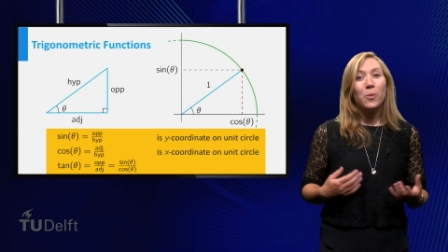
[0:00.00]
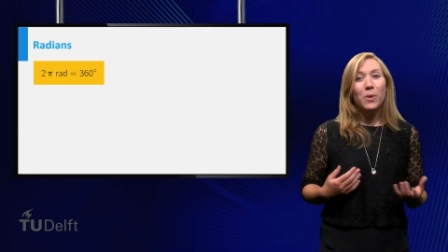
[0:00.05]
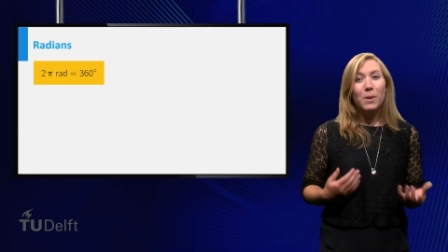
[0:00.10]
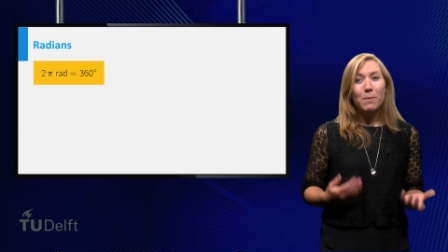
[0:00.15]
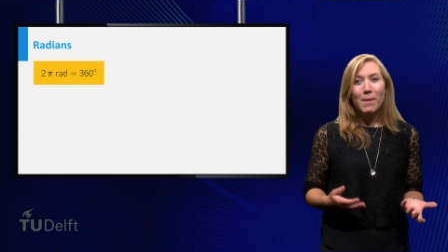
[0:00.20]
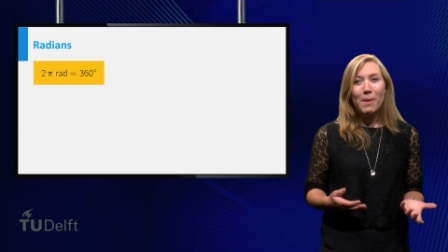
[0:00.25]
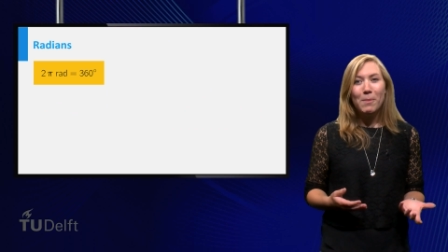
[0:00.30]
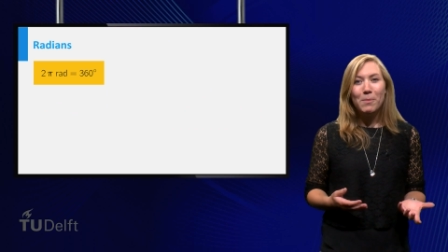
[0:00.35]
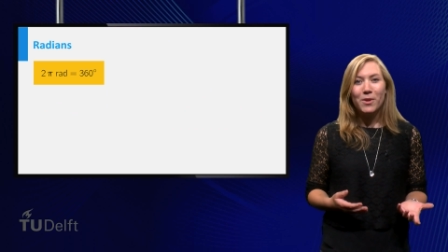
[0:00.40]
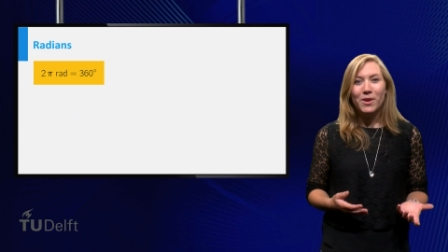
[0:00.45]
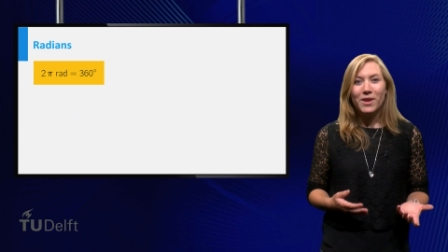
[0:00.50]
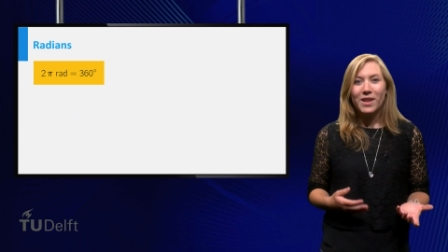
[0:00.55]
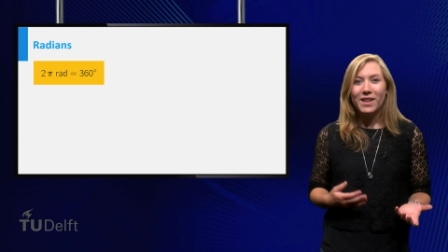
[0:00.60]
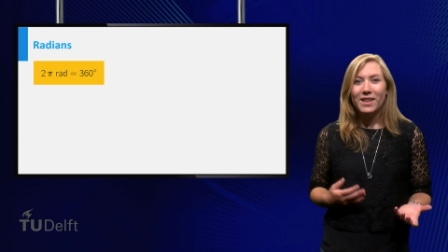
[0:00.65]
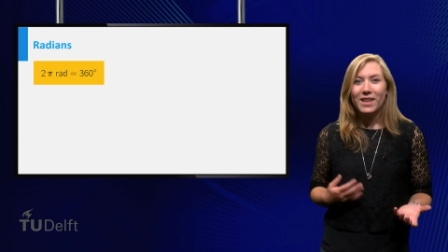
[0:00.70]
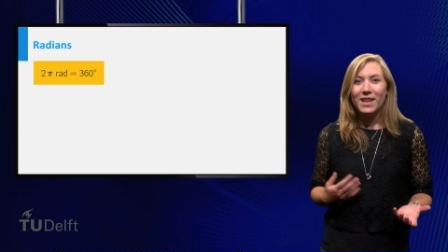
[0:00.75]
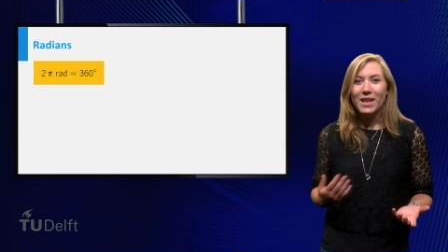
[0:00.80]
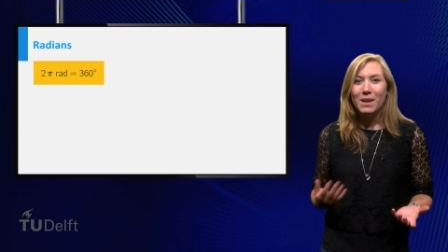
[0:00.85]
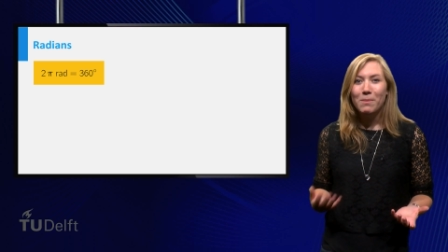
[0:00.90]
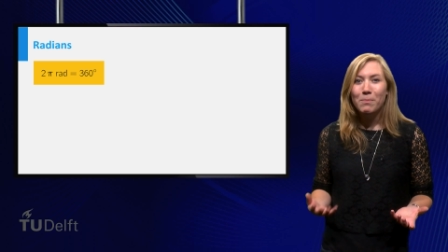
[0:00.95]
Remember
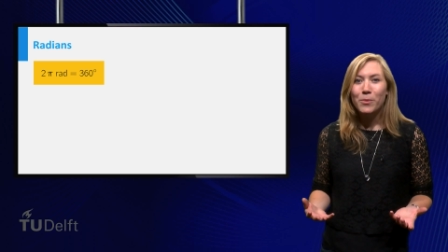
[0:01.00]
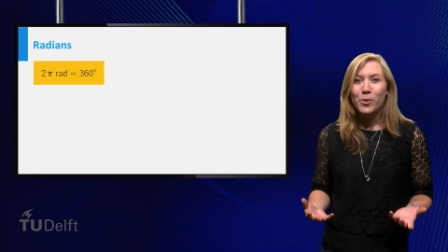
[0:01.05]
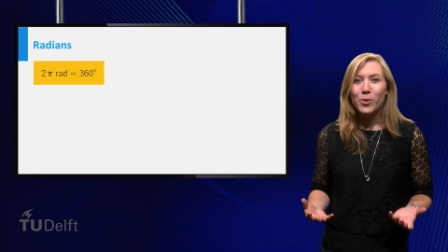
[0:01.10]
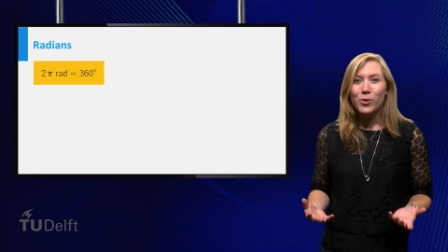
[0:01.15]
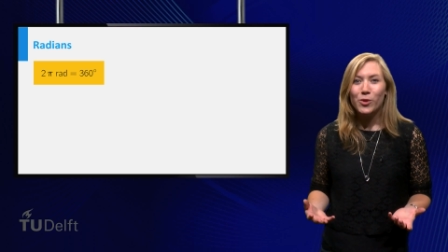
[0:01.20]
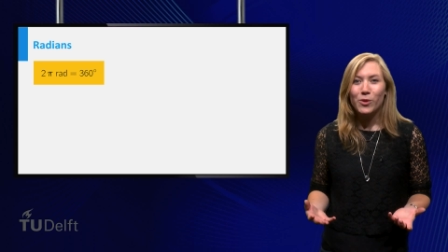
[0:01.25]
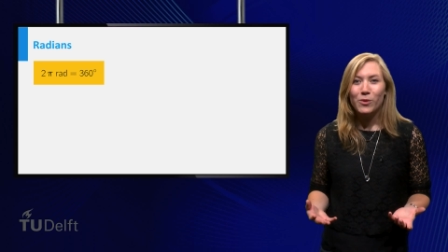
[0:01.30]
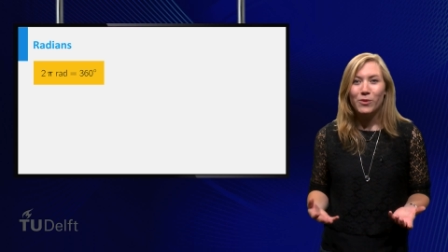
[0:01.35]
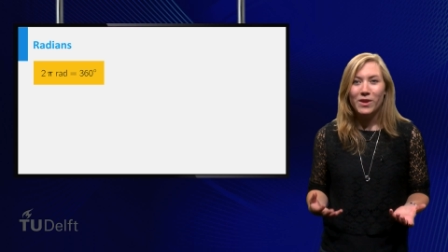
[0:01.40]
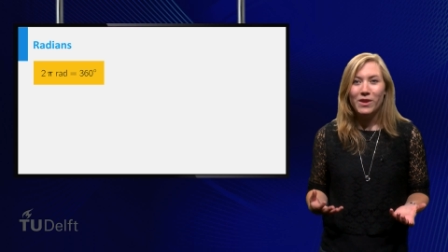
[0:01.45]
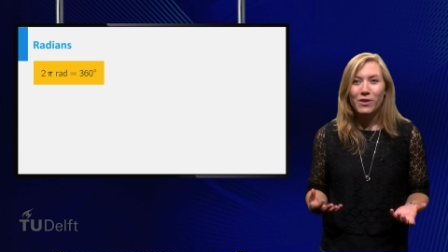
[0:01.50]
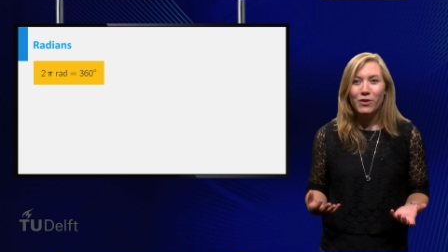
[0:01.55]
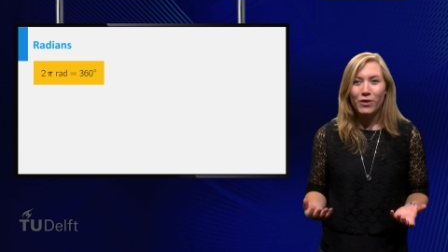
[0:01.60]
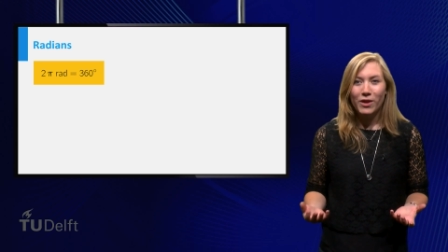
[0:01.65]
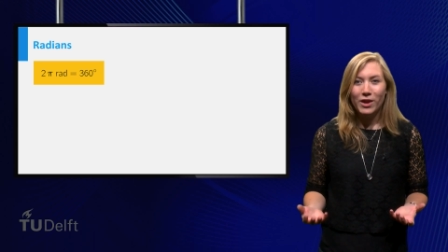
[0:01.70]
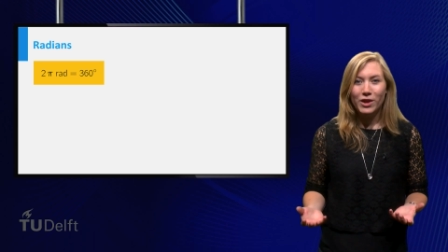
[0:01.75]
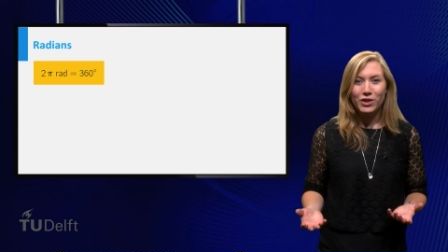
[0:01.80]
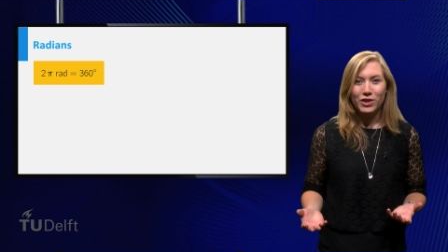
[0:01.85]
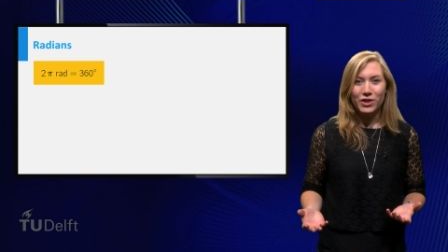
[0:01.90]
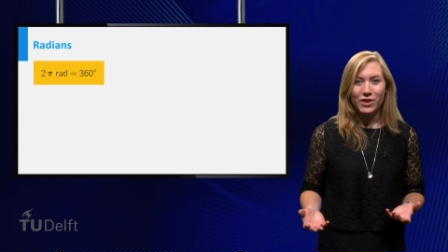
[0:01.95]
that the inputs of these
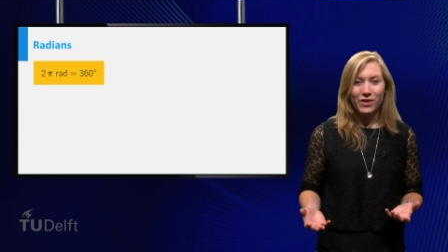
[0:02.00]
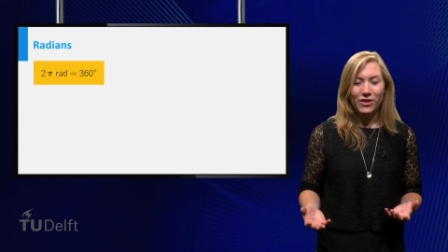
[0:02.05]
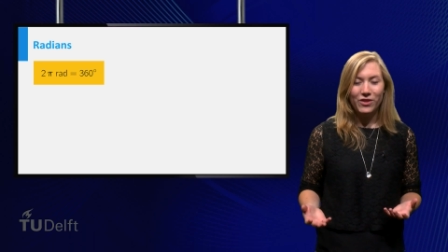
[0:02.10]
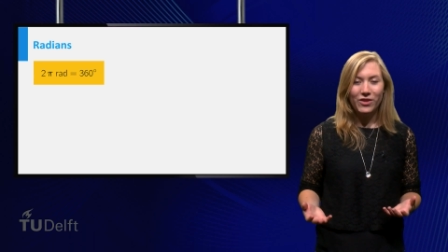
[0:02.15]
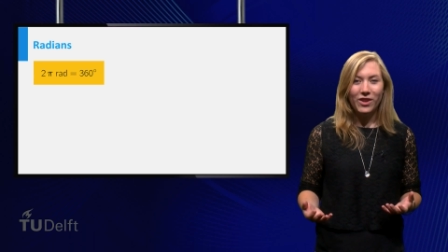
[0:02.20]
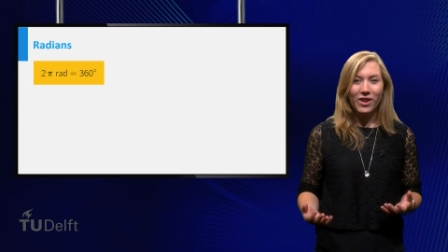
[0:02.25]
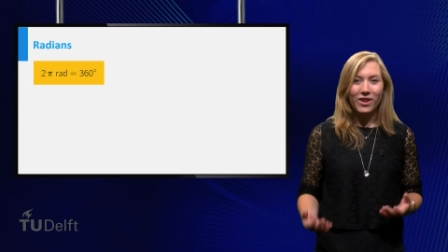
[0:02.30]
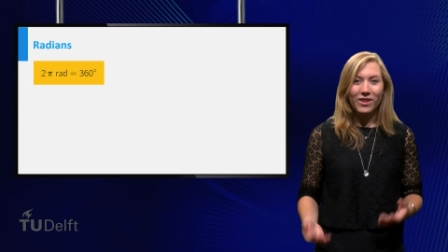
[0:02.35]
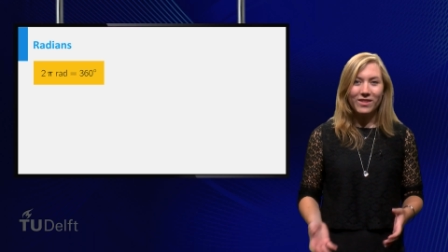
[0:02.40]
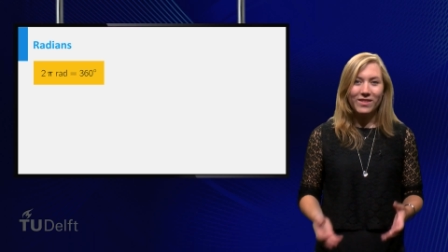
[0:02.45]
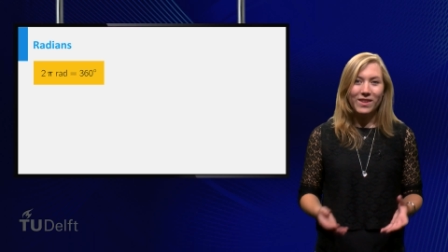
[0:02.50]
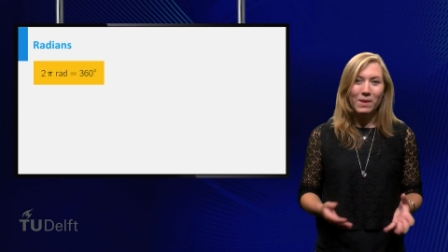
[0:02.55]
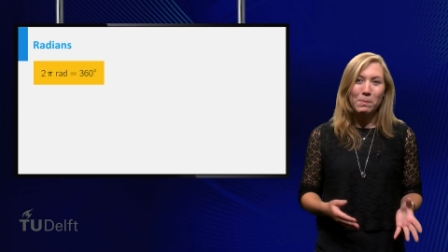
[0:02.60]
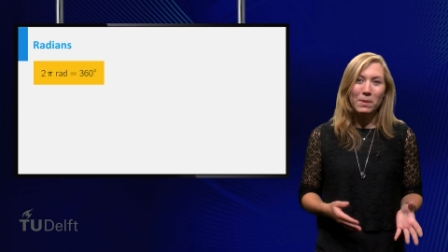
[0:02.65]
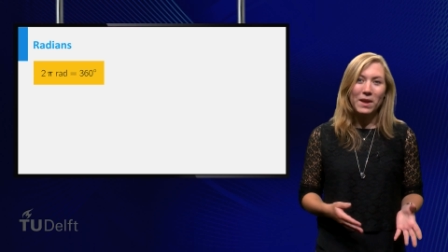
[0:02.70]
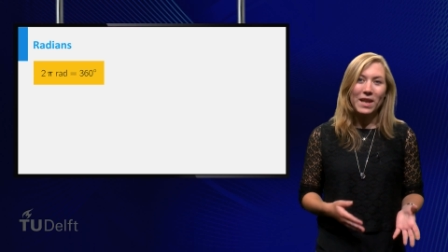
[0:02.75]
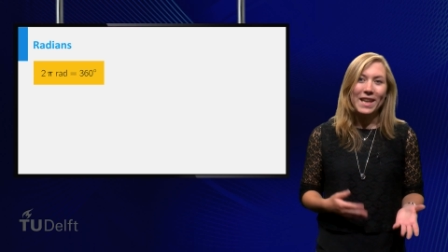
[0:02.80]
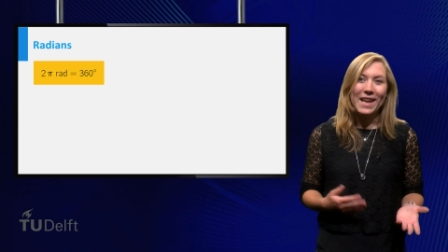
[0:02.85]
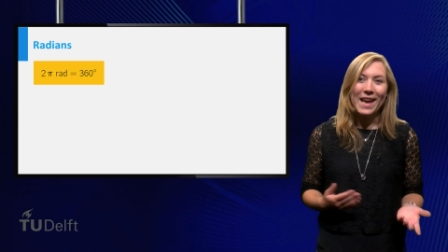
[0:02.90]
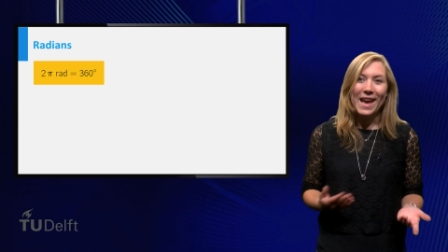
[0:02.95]
functions are
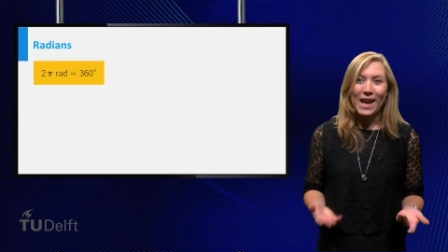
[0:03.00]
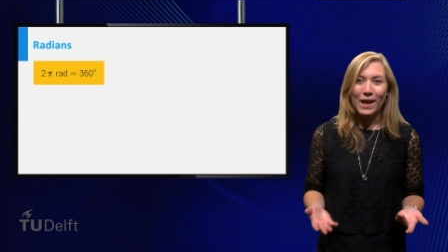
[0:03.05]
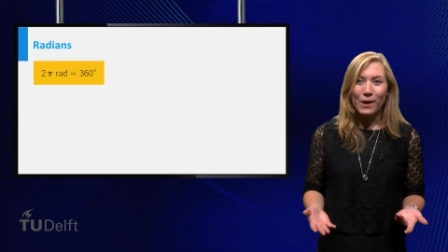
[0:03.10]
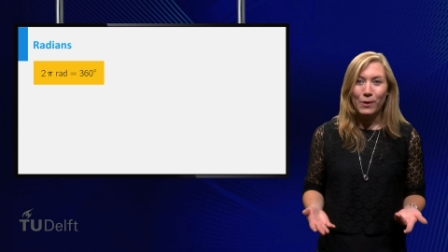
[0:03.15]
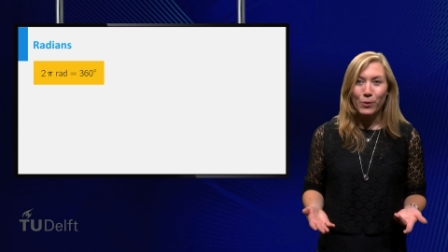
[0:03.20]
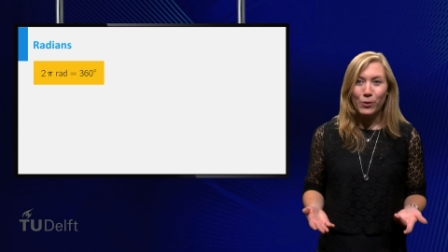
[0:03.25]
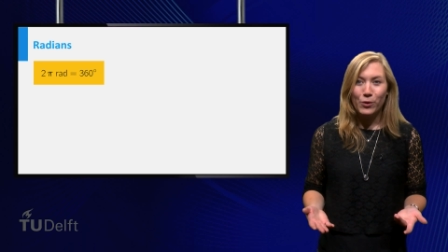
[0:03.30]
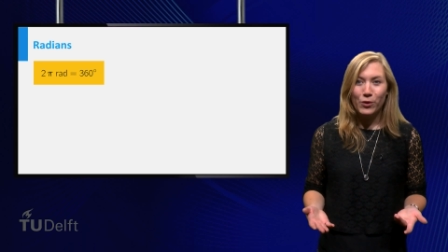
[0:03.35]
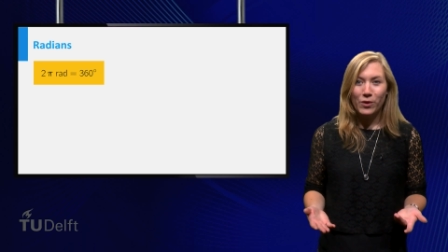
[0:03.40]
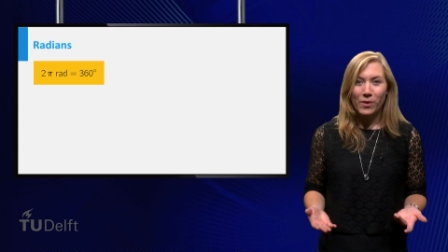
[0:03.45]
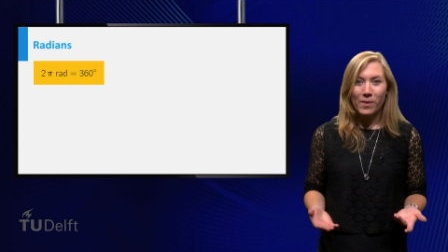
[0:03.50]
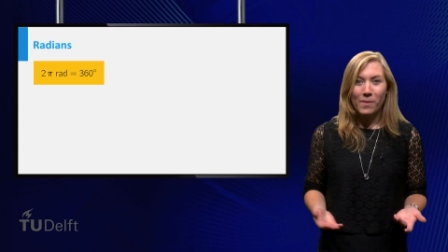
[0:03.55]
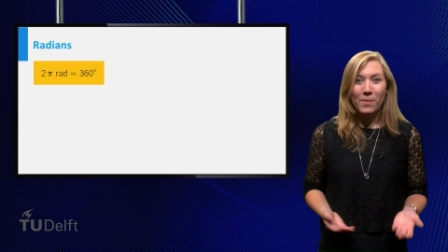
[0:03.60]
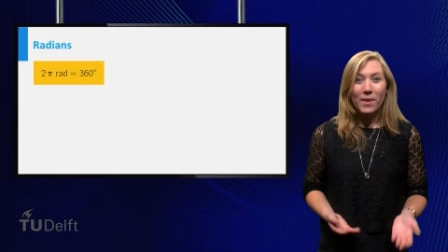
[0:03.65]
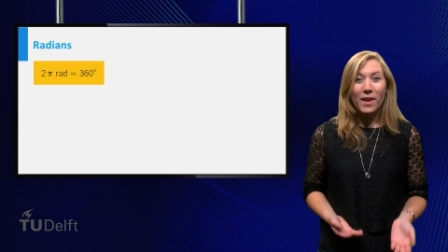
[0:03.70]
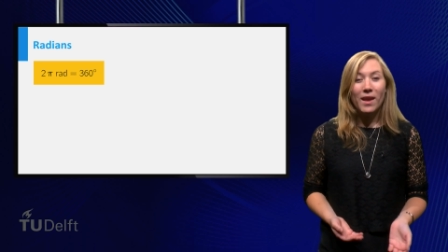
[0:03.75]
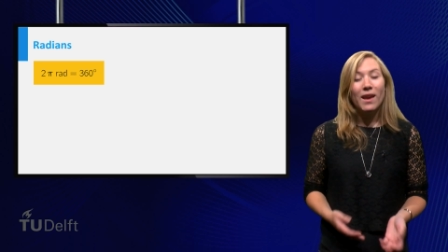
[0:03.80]
typically angles,